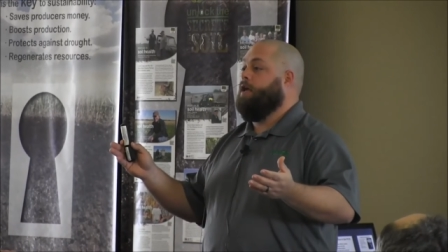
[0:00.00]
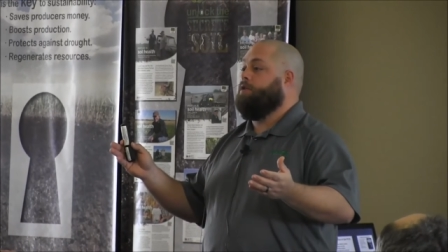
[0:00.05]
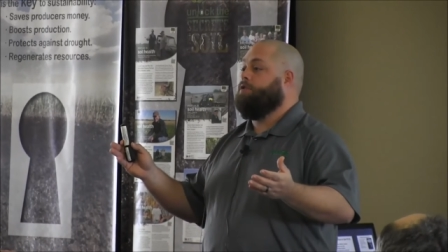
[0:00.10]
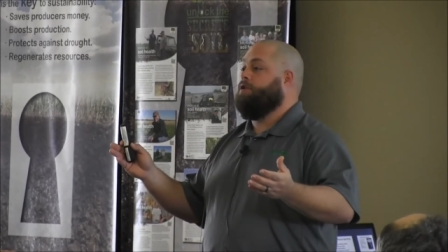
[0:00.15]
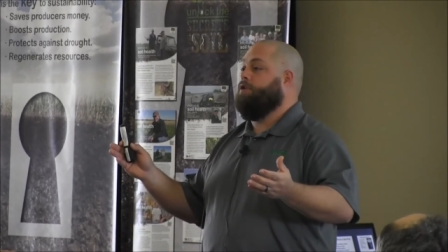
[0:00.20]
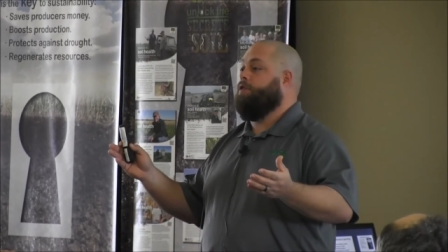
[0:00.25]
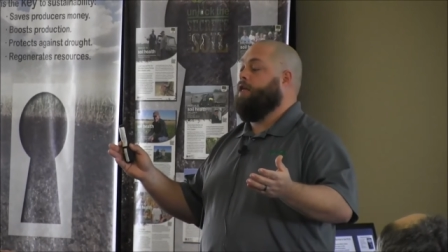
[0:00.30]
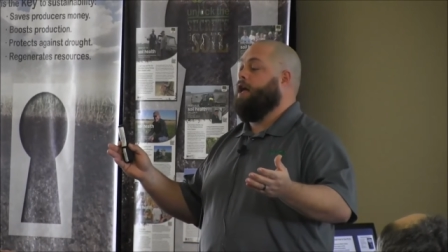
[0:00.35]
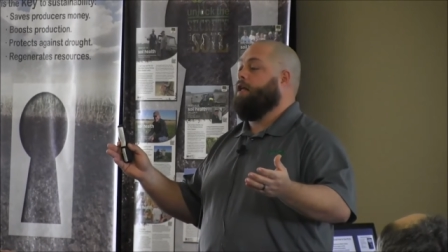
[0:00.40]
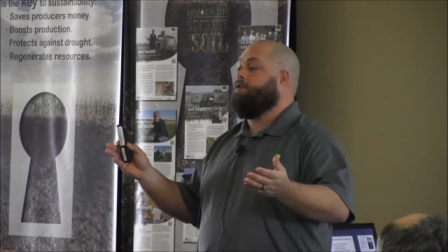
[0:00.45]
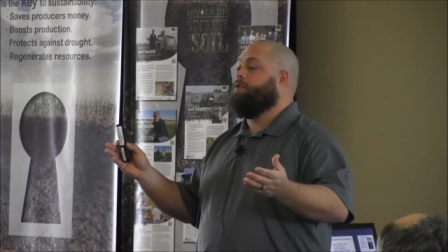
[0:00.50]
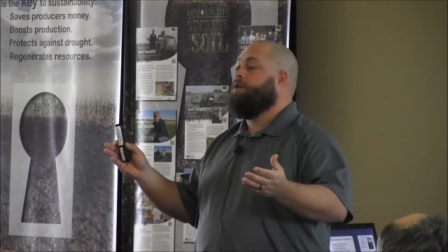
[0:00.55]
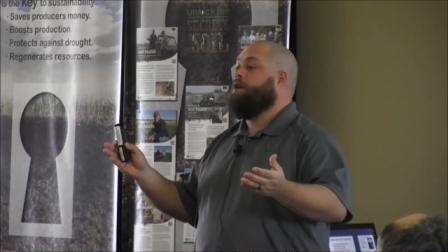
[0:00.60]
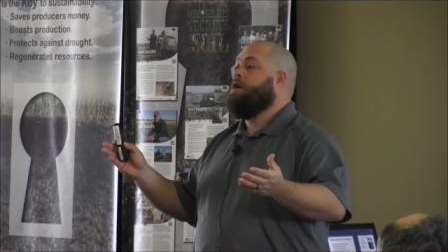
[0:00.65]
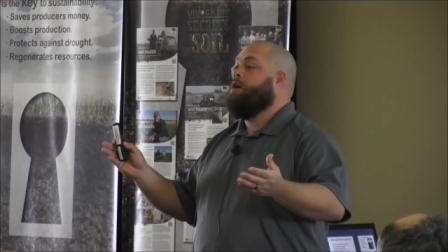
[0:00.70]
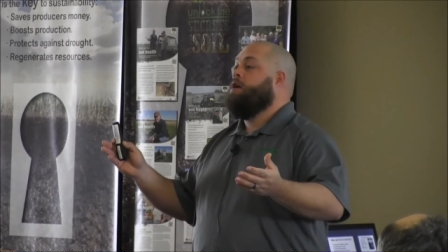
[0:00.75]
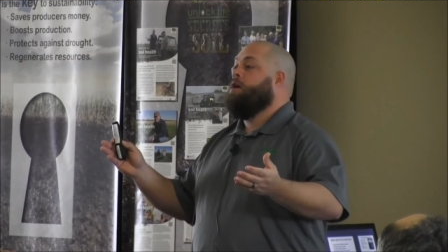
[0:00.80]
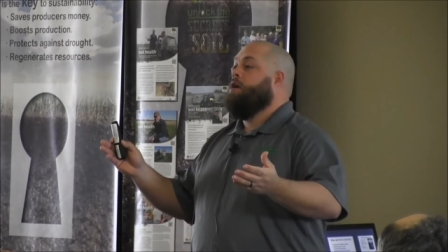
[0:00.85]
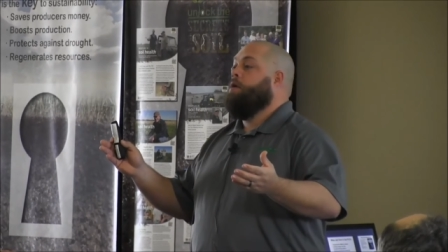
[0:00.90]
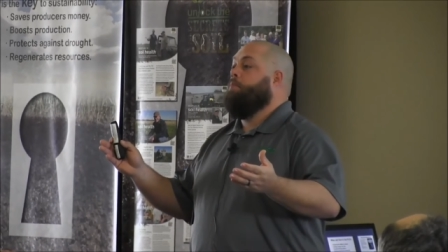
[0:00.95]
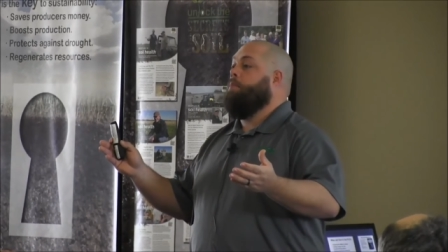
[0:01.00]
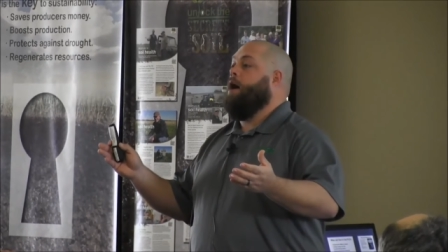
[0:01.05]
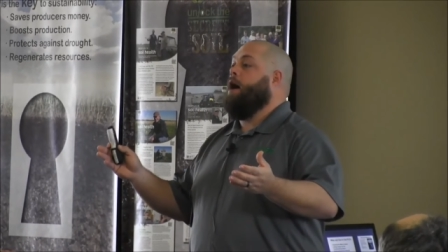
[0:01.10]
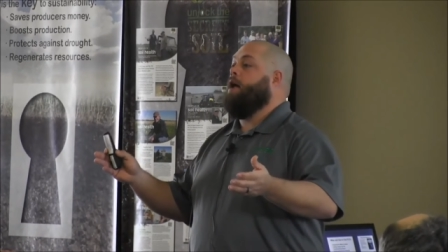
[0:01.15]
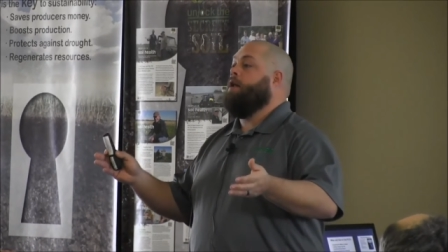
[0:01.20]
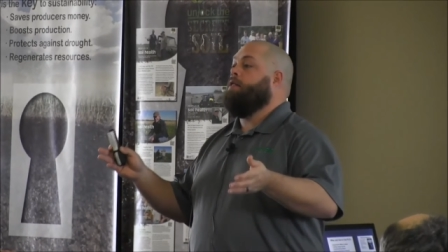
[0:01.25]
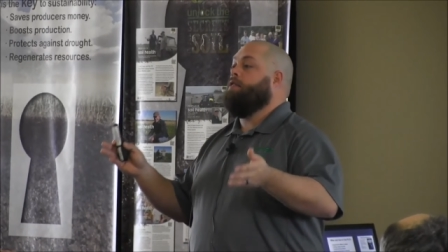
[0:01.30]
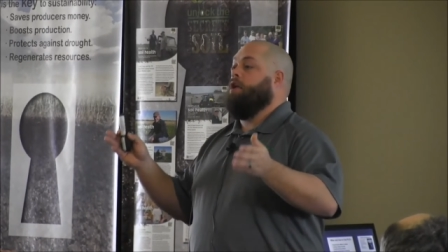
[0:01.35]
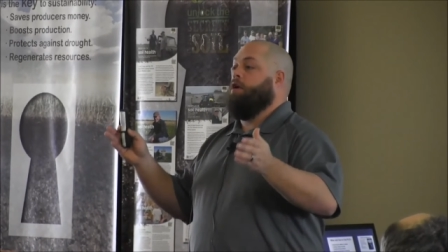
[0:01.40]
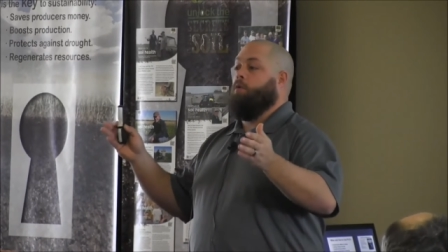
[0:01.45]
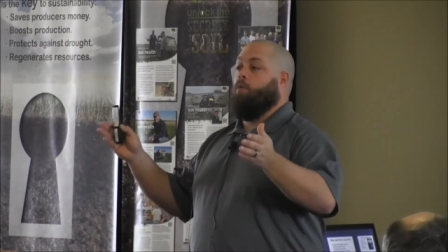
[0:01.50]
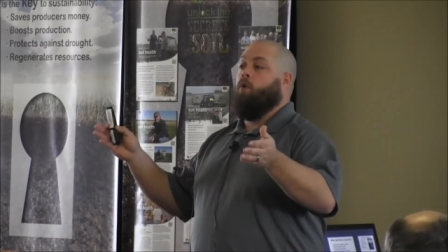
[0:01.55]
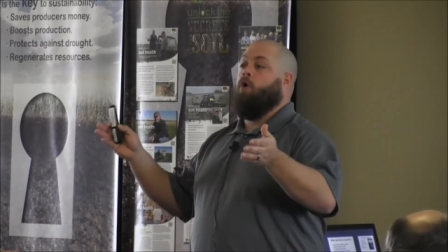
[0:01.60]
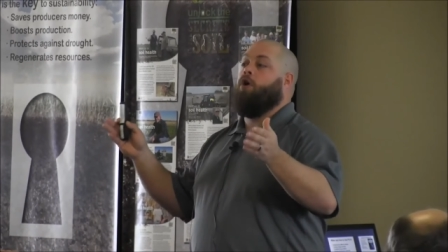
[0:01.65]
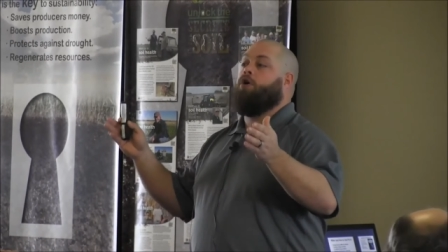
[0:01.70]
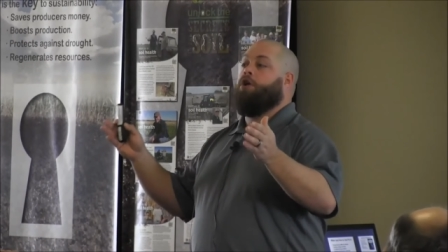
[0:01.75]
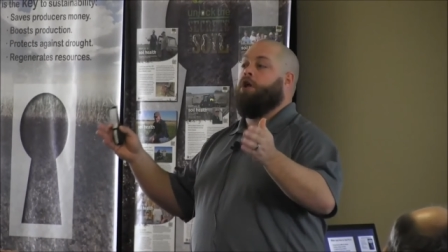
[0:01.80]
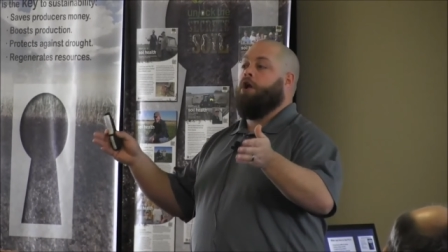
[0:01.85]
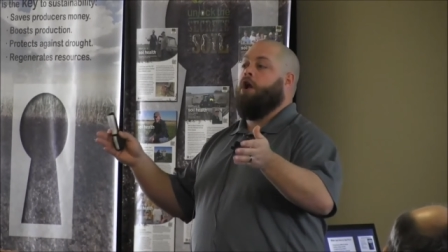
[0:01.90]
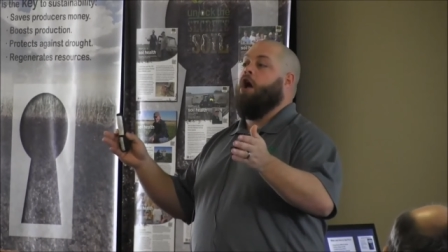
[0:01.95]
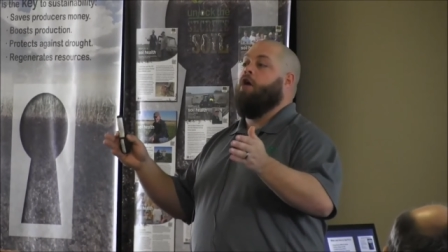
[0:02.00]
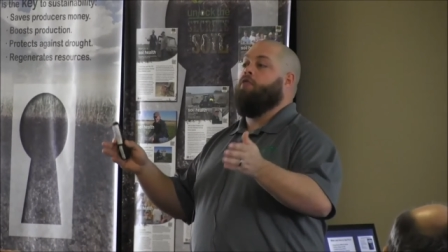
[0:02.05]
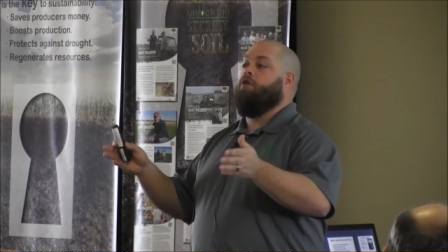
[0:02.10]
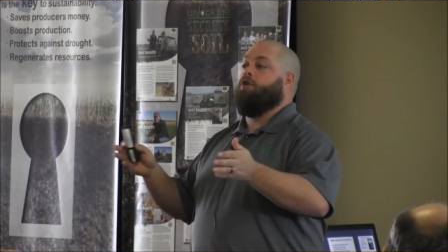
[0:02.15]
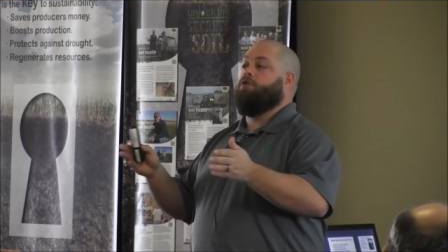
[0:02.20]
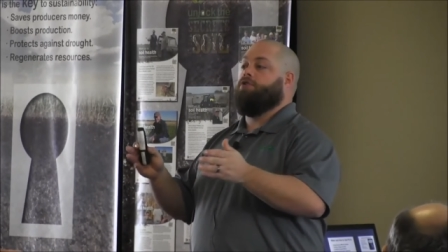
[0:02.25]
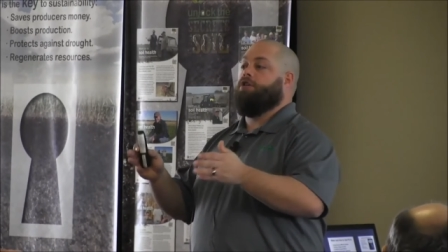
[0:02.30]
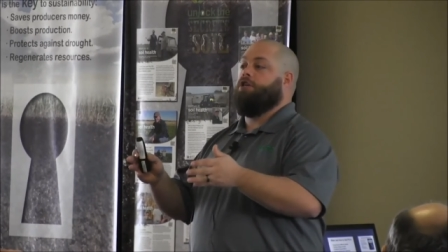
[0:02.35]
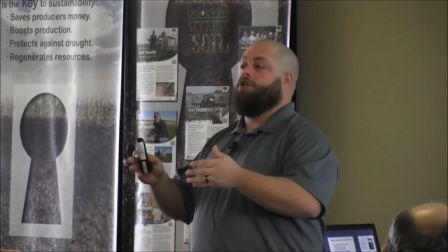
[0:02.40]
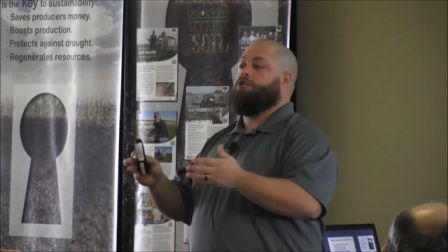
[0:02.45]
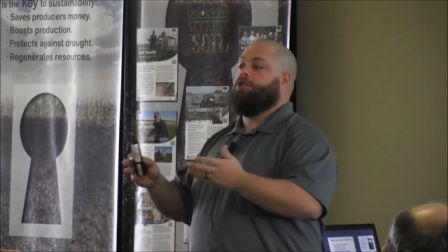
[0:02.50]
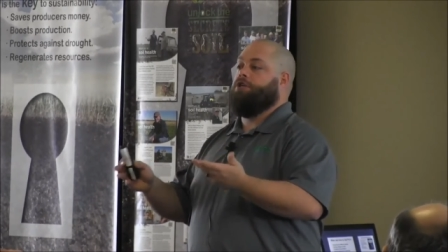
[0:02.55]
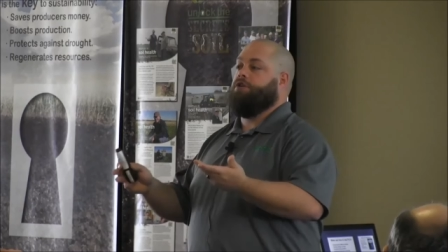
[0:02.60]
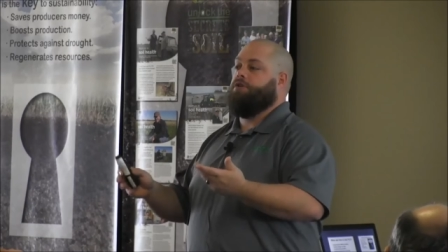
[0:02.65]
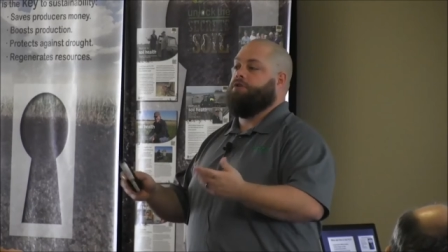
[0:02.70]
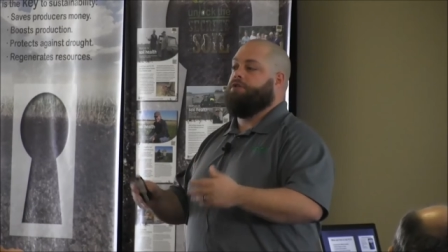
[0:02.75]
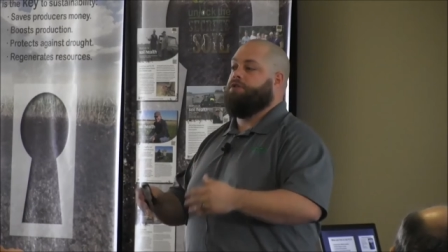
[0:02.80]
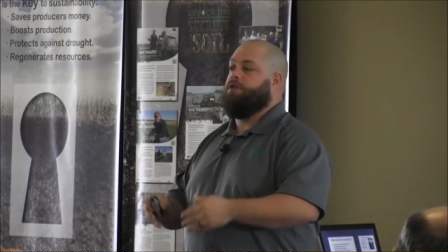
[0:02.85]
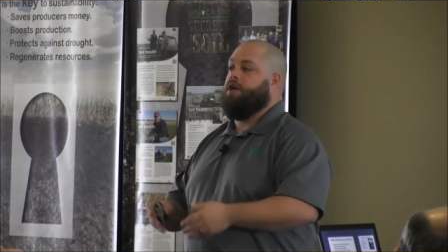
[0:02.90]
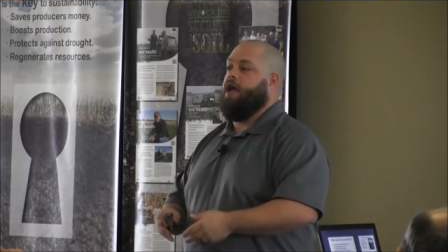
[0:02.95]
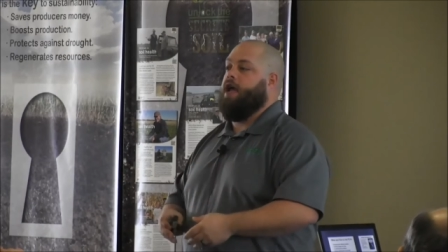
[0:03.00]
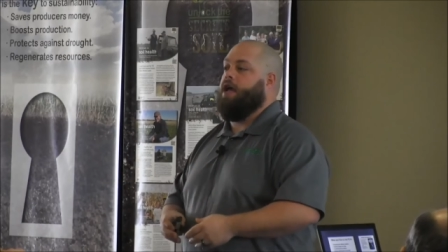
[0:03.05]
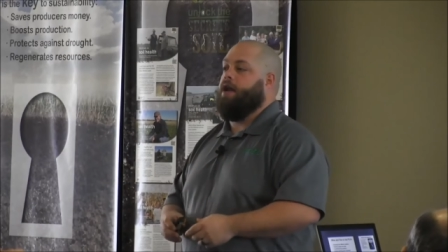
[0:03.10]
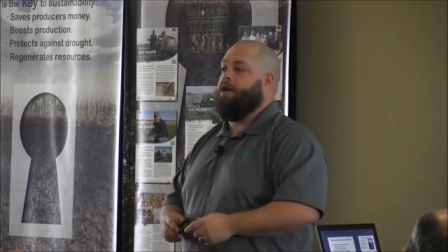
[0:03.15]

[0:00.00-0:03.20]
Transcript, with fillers: And so that's, but they're working on those issues